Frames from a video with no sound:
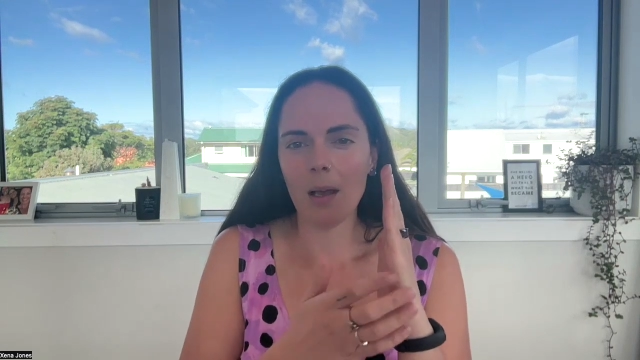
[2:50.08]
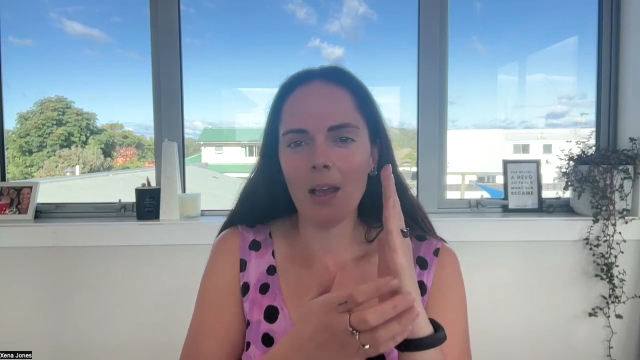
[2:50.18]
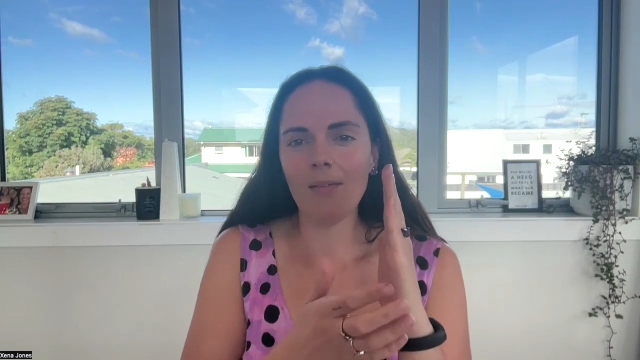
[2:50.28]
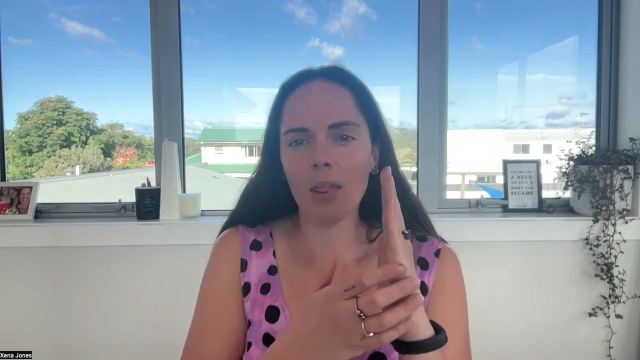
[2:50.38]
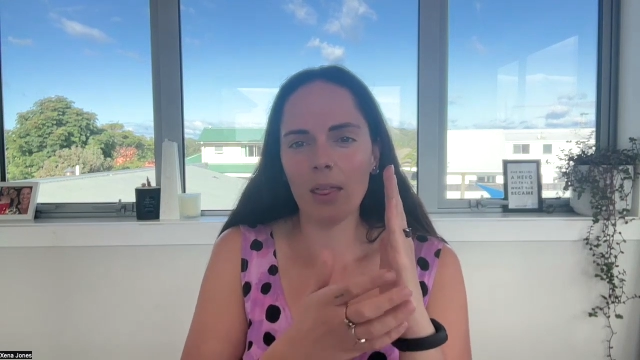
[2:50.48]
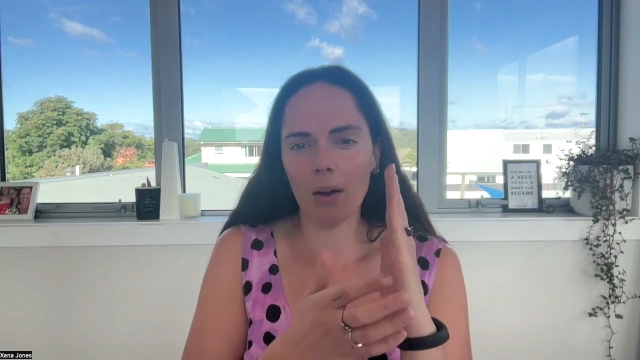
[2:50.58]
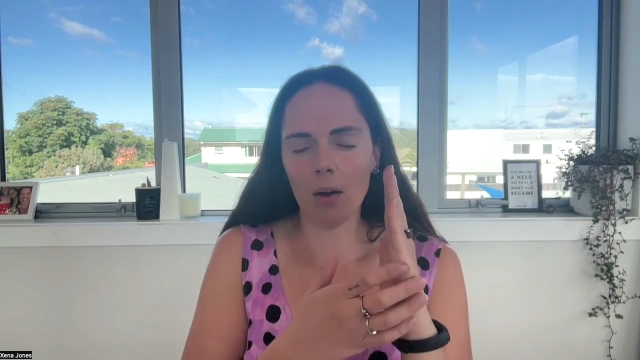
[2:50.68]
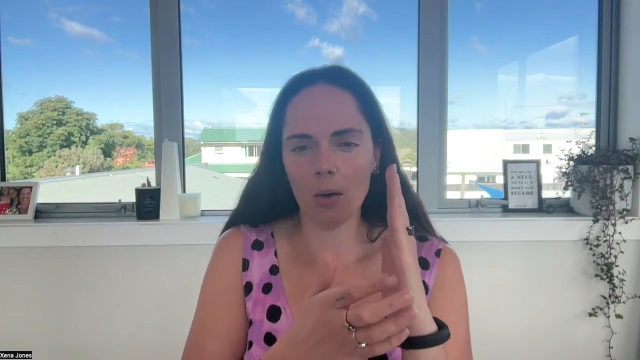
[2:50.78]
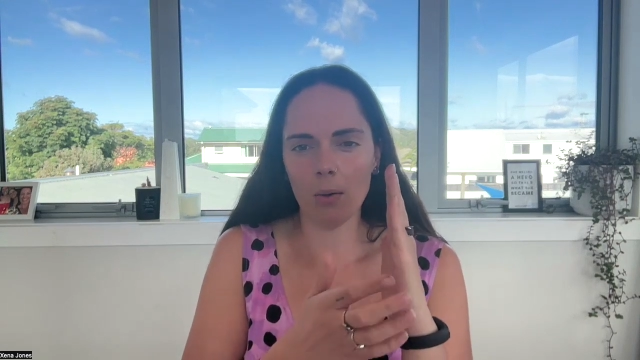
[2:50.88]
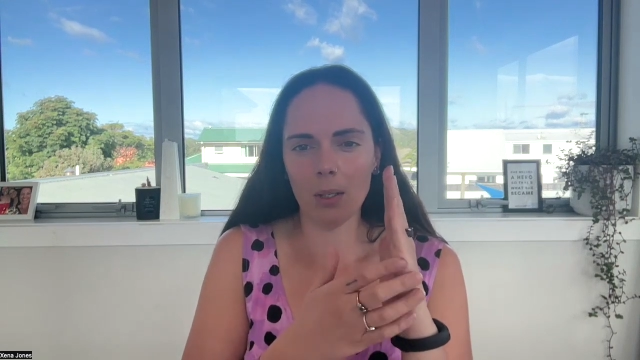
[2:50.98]
Even
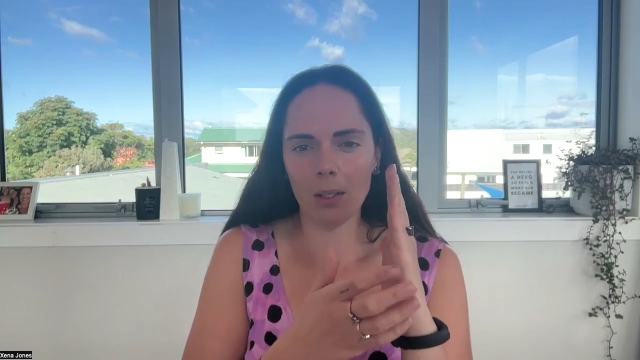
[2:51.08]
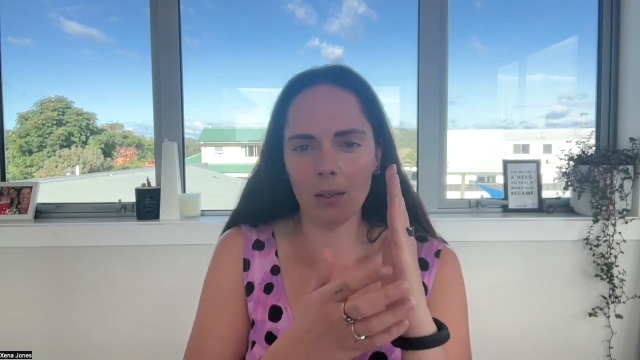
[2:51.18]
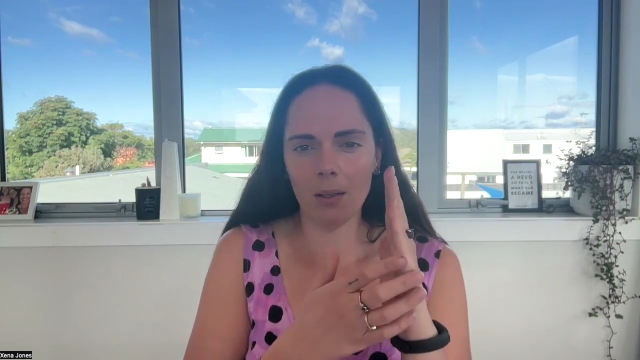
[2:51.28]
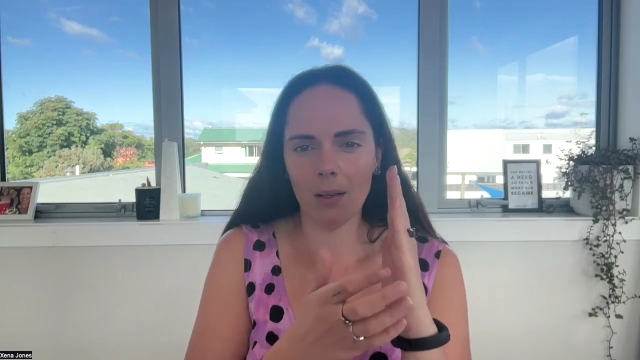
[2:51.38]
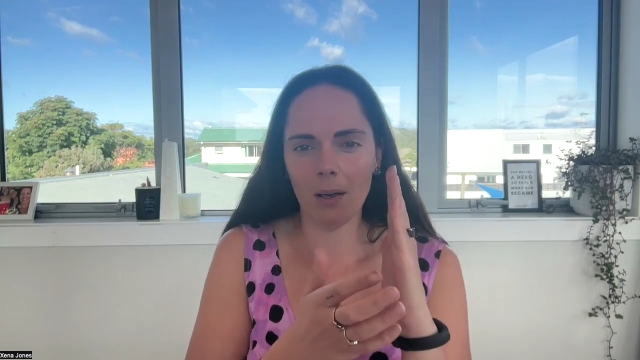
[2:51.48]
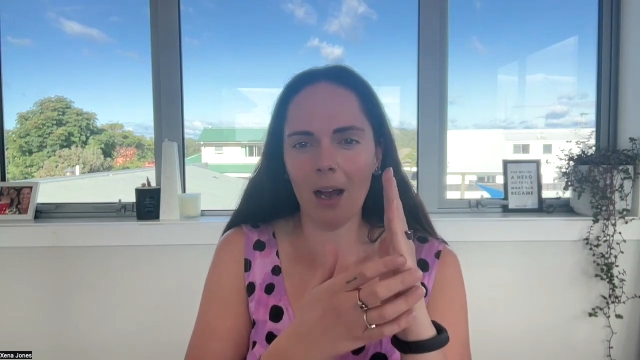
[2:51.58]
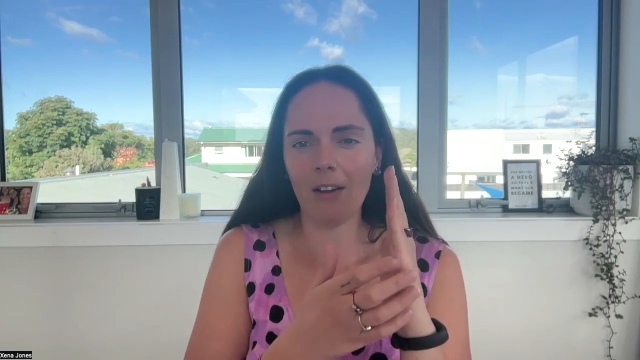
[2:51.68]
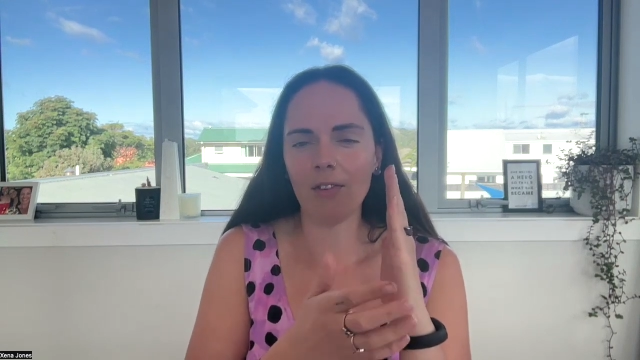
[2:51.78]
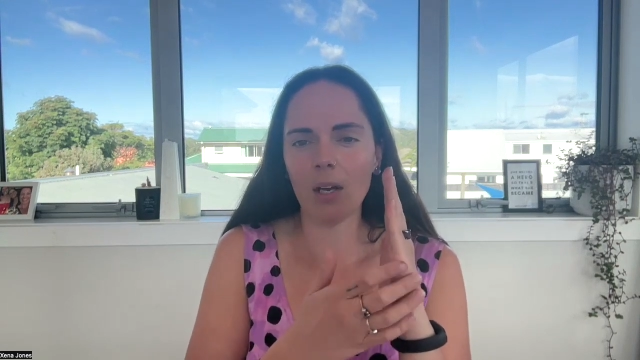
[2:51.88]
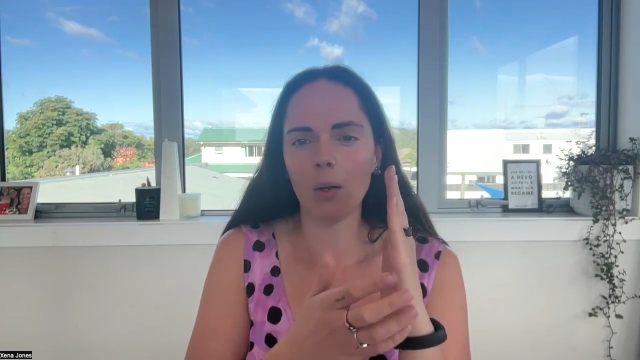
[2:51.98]
though I
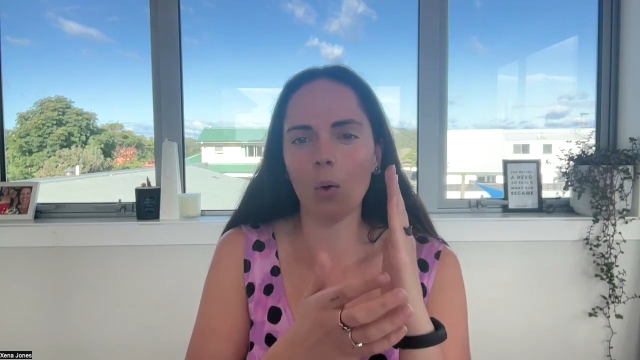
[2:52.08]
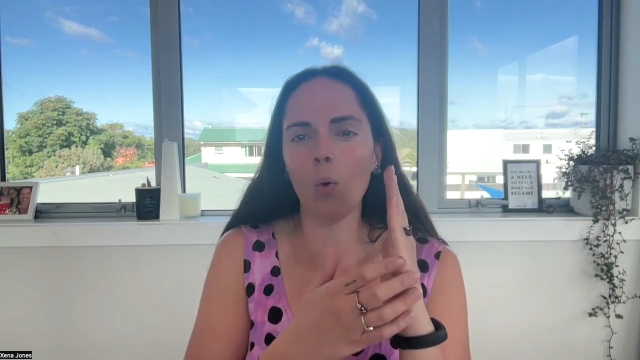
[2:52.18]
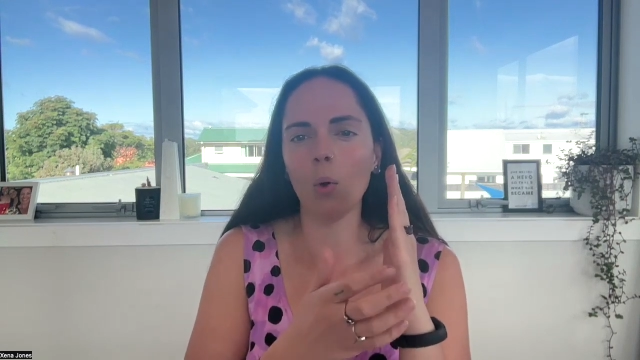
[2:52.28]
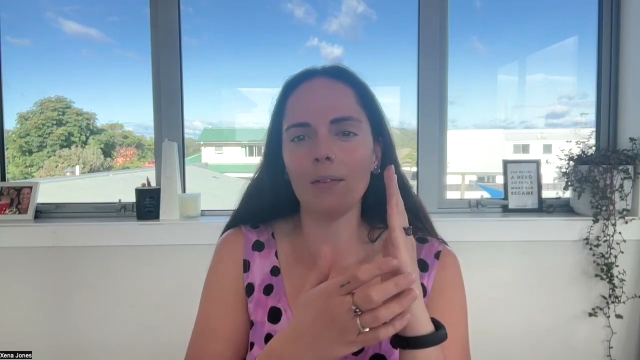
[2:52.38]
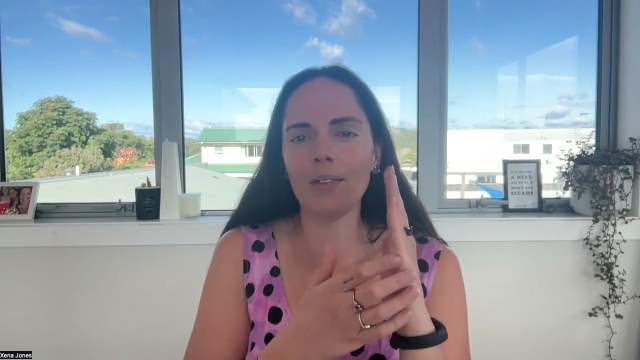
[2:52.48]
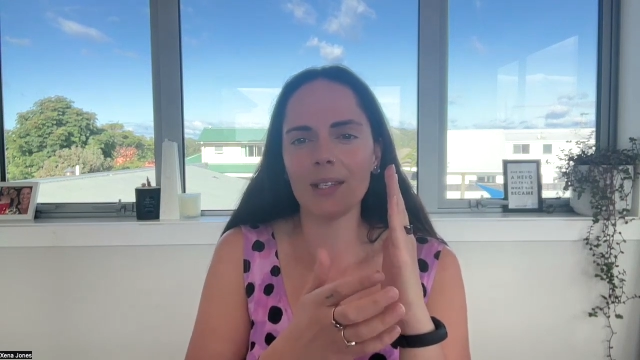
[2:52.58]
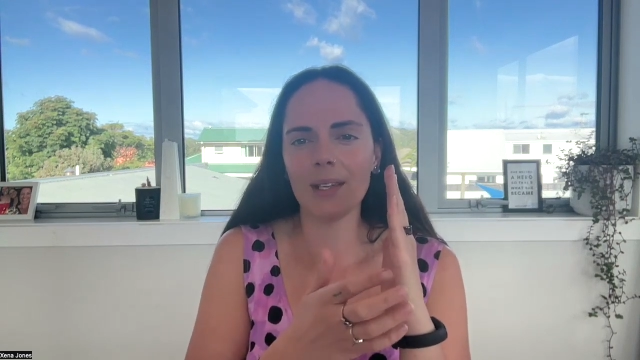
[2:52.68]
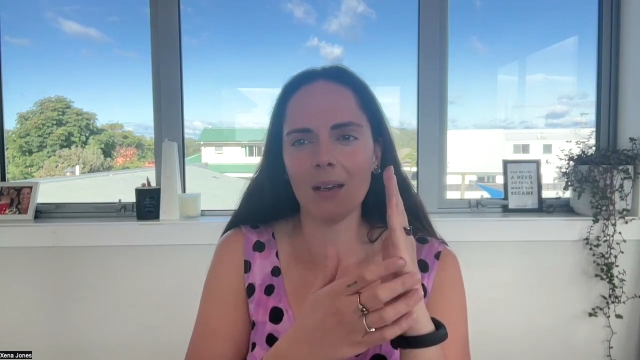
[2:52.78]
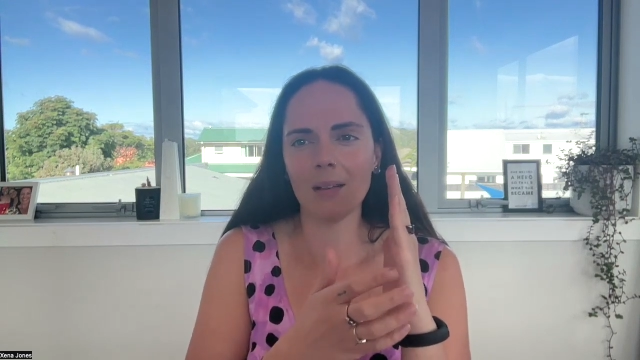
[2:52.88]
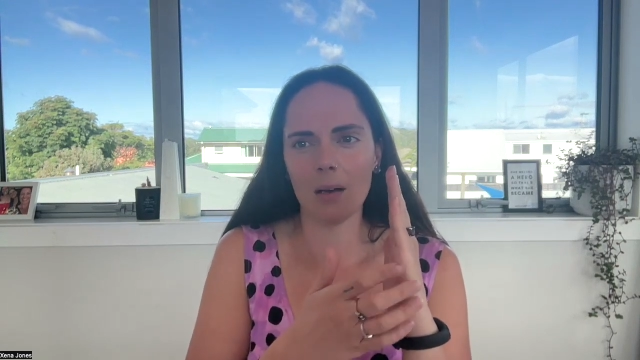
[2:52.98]
feel all of this
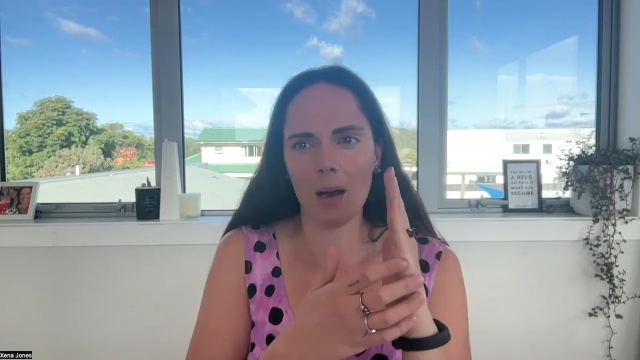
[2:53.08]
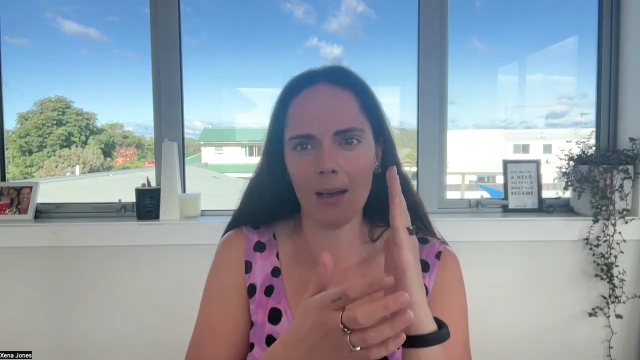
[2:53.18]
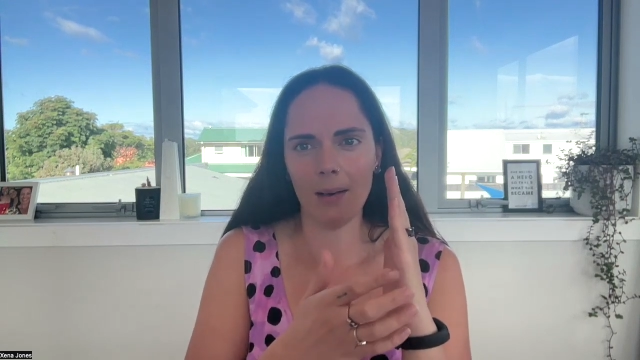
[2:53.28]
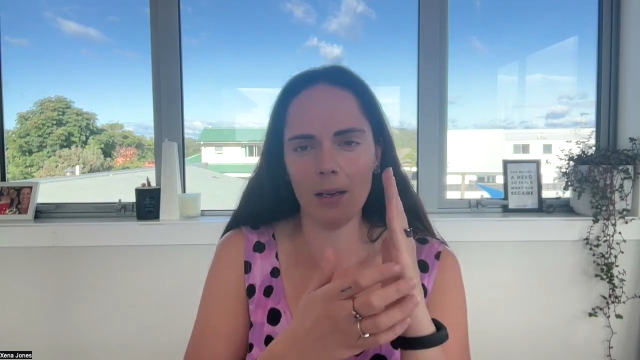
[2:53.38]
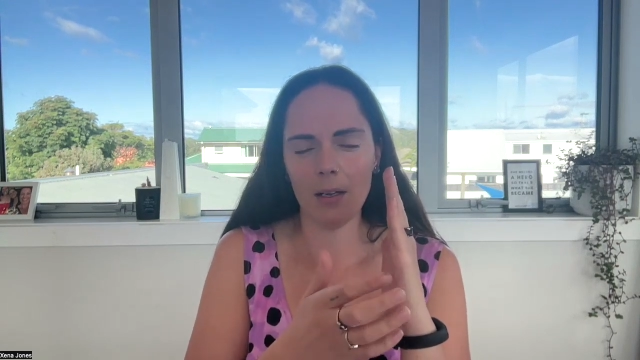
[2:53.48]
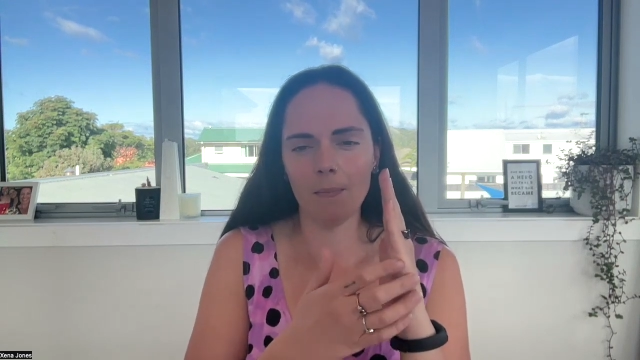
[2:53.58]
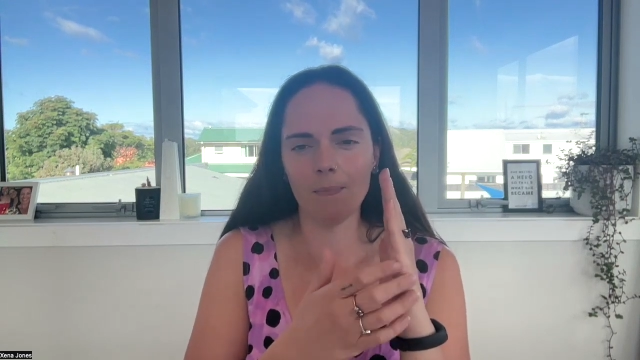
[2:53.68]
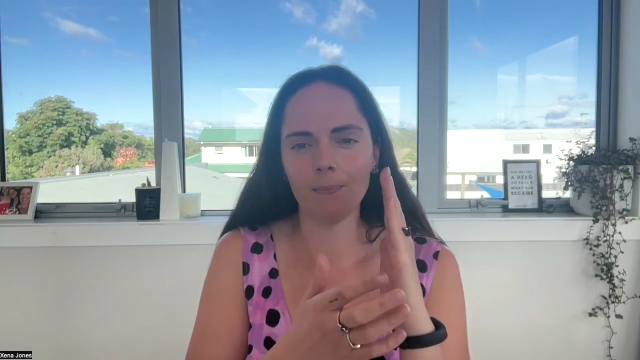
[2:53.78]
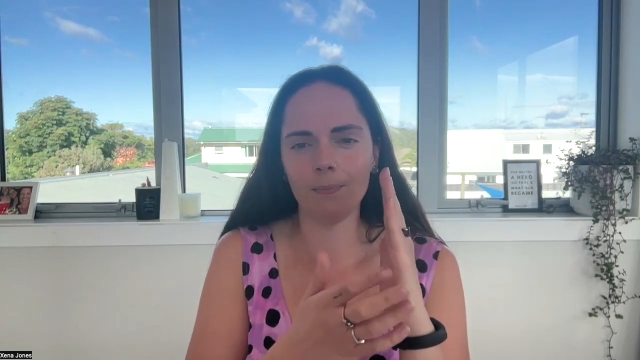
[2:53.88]
anxiety,